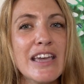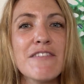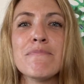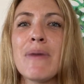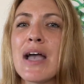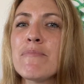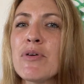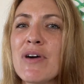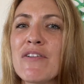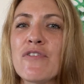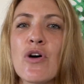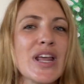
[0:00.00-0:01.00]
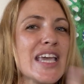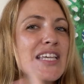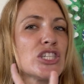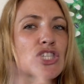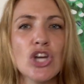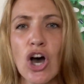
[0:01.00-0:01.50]
if my mobile phone
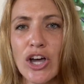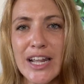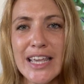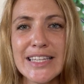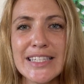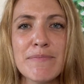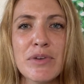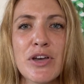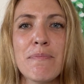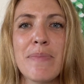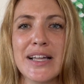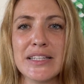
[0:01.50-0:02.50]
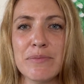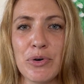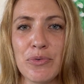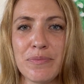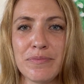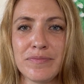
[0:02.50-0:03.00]
is not eSIM compatible?